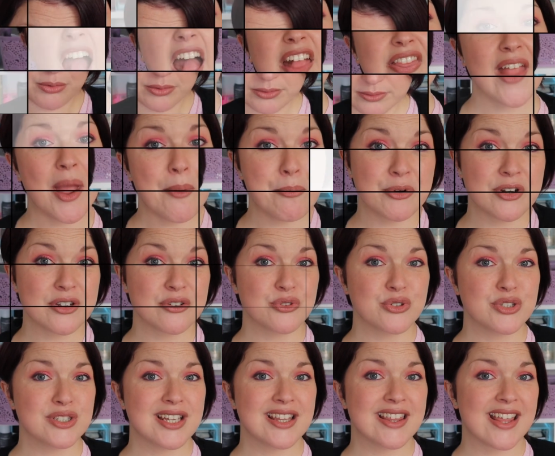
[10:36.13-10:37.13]
And that brings
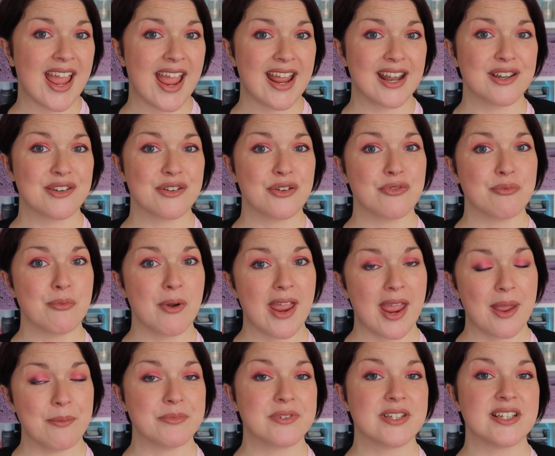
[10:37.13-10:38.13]
us to the end of my
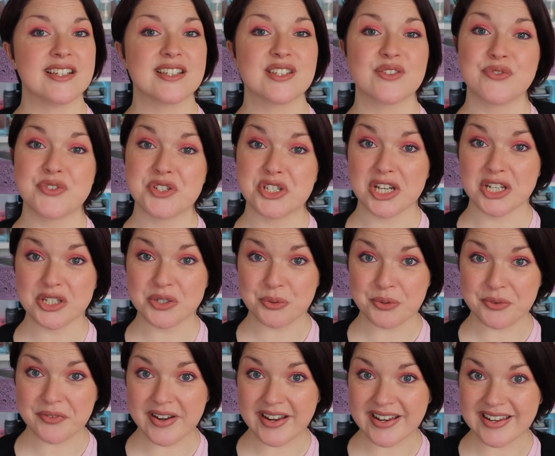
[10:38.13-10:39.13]
empties for
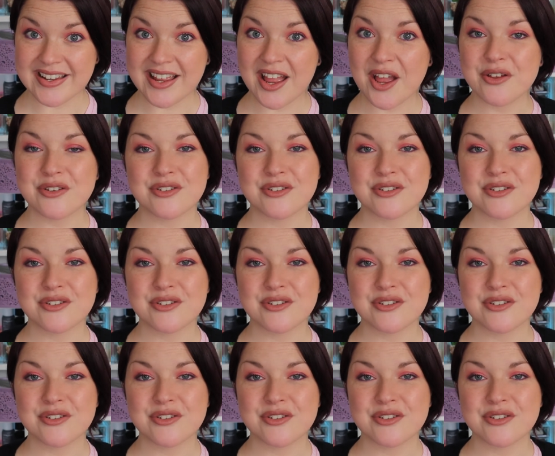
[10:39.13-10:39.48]
January.